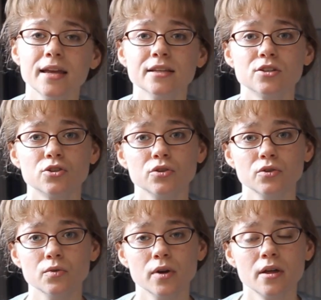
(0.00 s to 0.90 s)
is
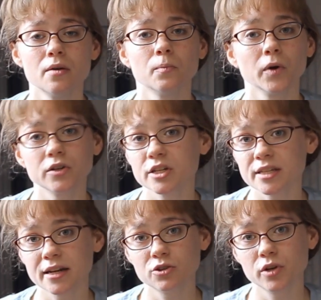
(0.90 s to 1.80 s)
to
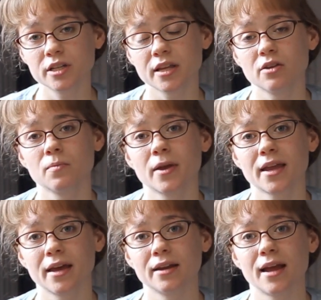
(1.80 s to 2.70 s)
purchase any treats that you can
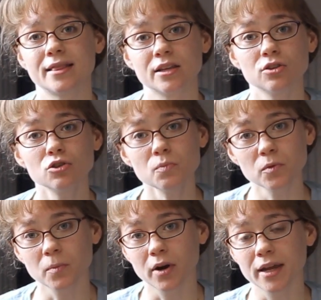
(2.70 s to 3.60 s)
get at the
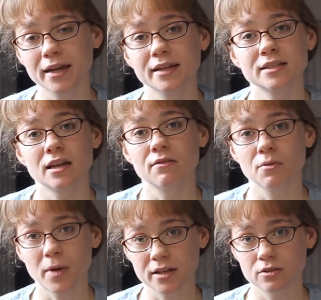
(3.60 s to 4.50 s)
supermarket instead of
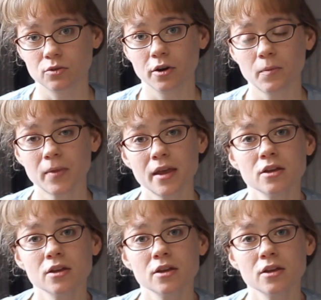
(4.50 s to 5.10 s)
a pet store.